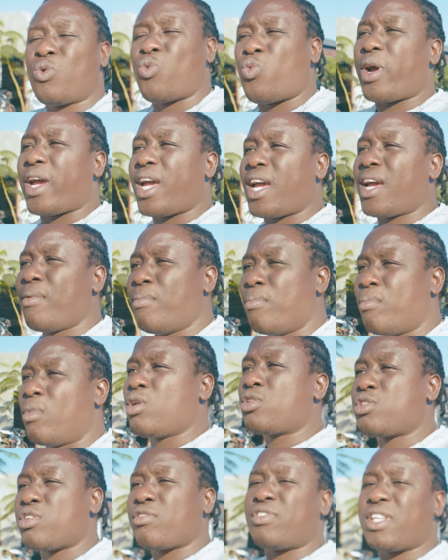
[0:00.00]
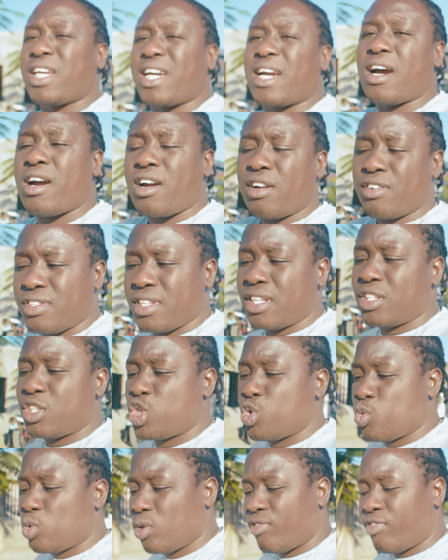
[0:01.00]
where most of the cars
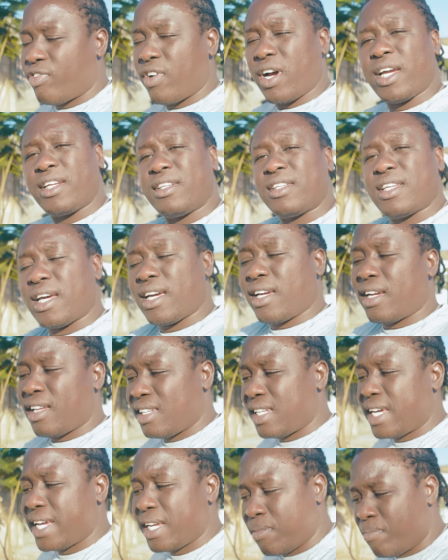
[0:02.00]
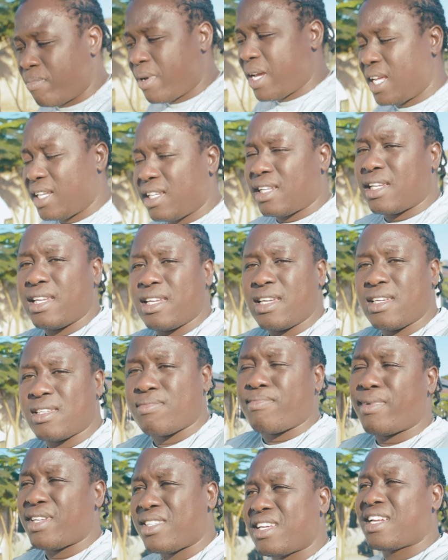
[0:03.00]
that you will find there, like
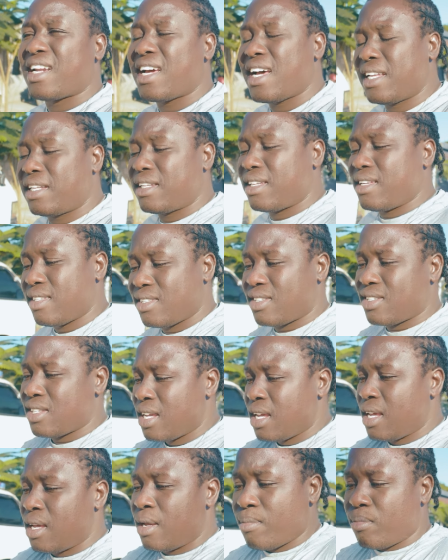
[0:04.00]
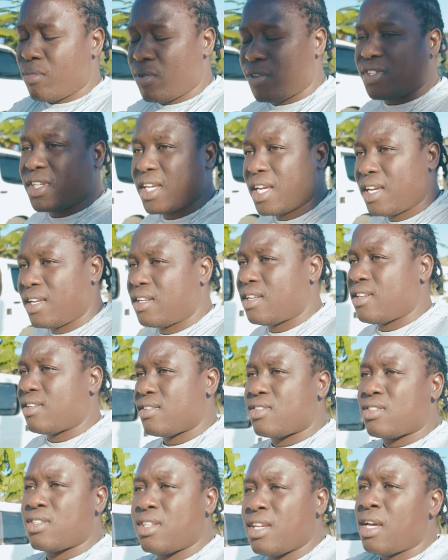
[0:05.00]
Bentleys, Maseratis,
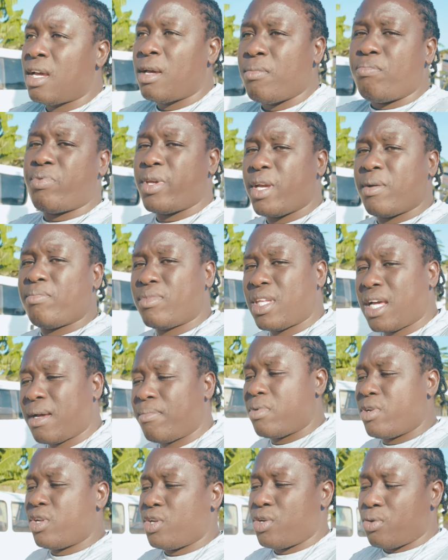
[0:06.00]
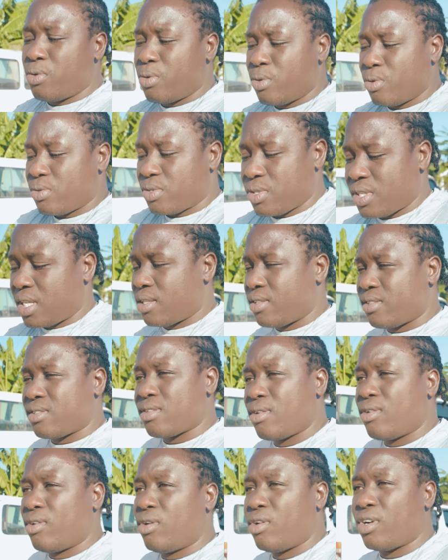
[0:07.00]
Mercedes, BMWs, and
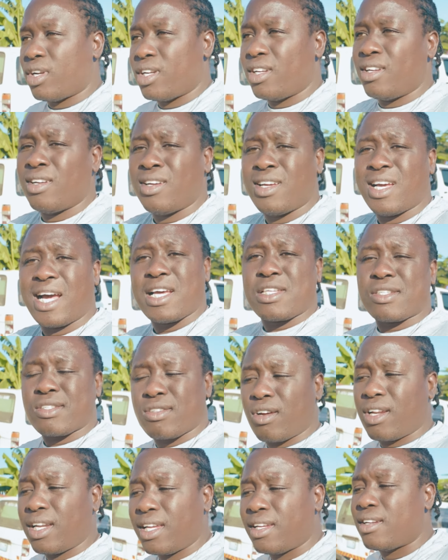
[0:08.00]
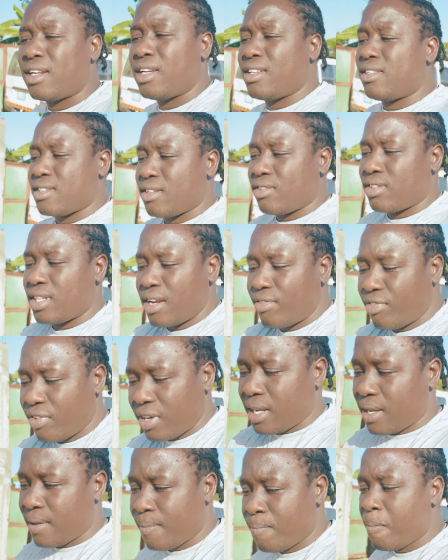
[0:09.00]
so on, are stolen in South
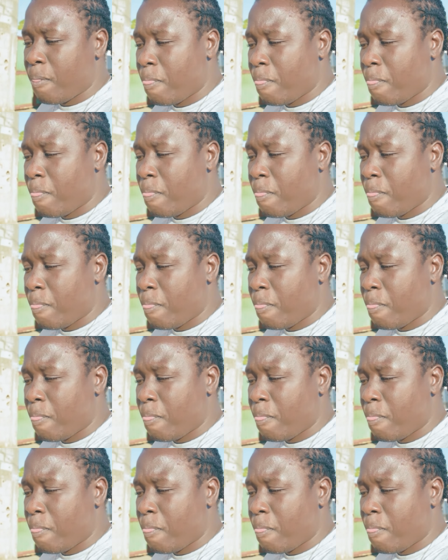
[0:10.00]
Africa.